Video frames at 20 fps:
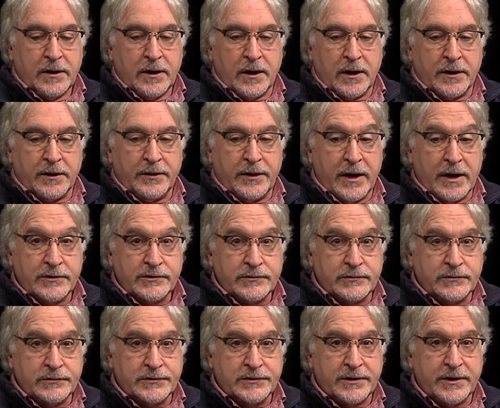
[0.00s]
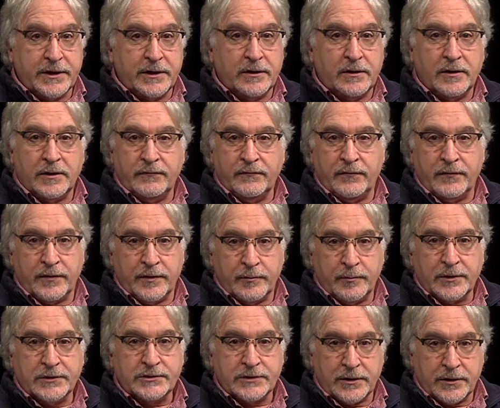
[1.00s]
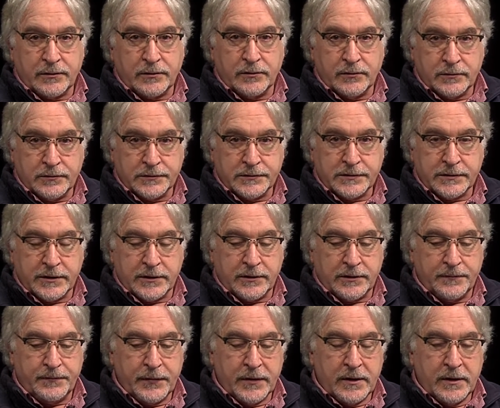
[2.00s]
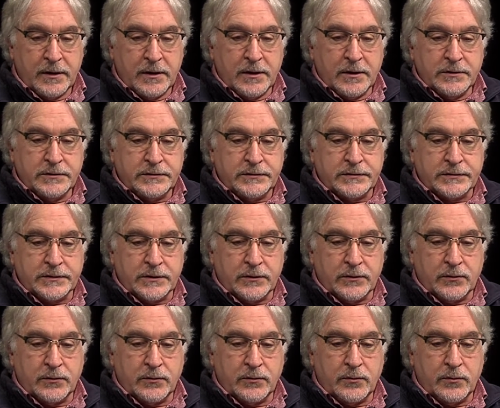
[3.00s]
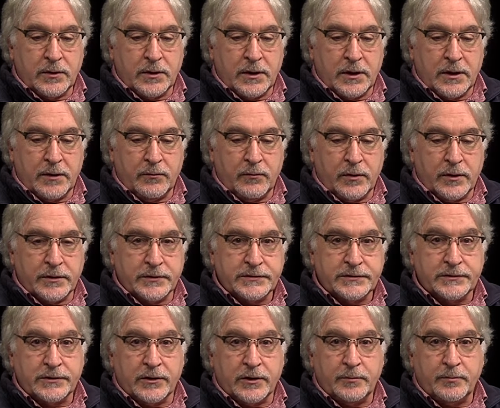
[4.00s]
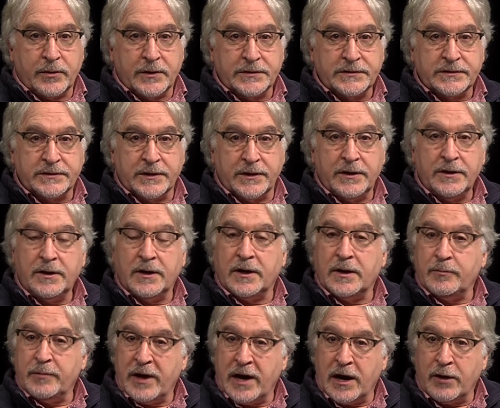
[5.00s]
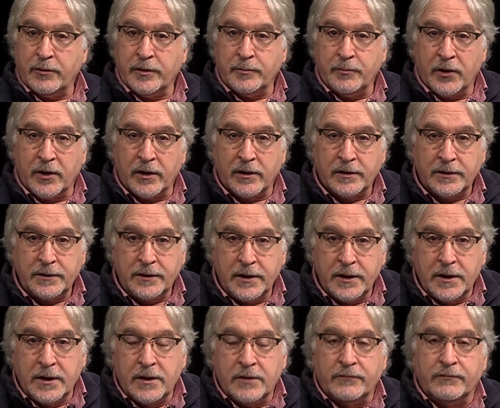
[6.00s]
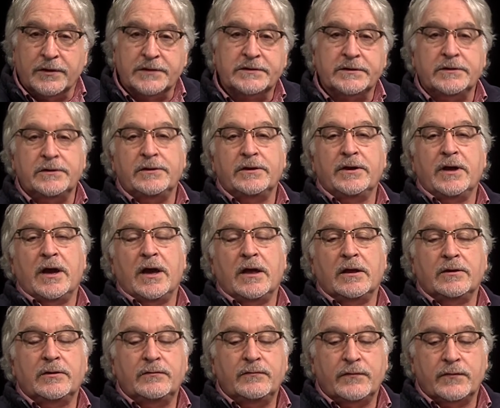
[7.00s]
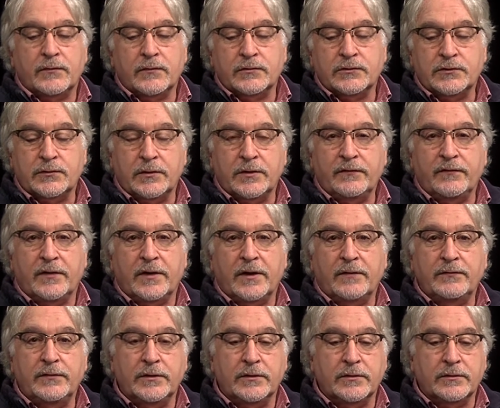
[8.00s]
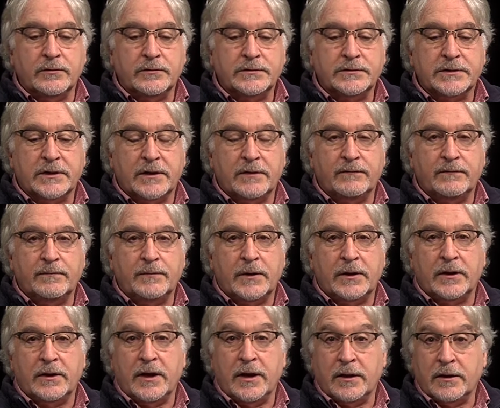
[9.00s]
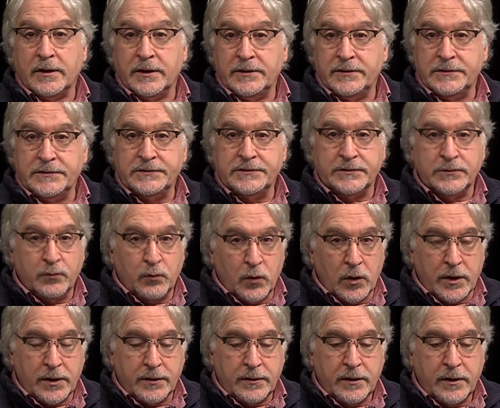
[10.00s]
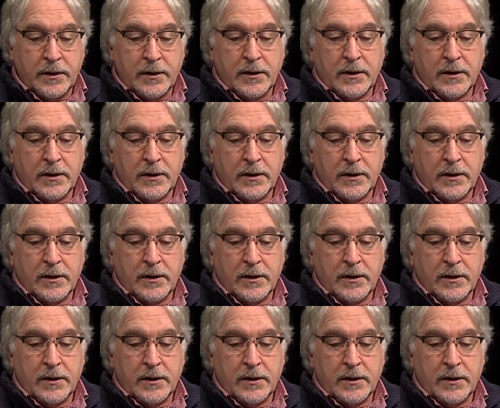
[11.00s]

on a national scale and very much on a local scale. So I want to start by saying I'm Howie Marlin, resident of the island for 25 years. I'm LADC1,